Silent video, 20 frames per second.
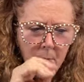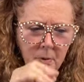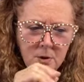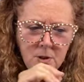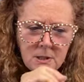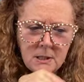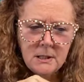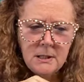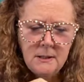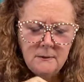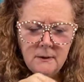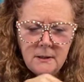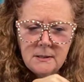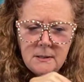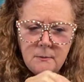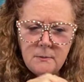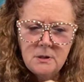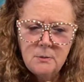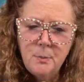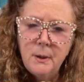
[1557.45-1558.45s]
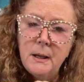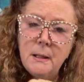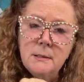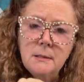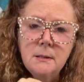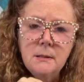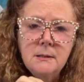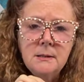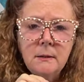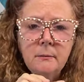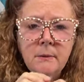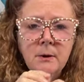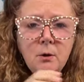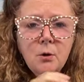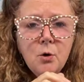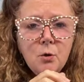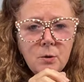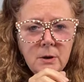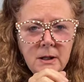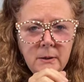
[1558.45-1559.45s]
but just leaving some spaces, some
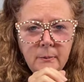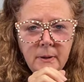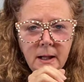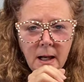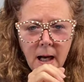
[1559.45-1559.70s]
little green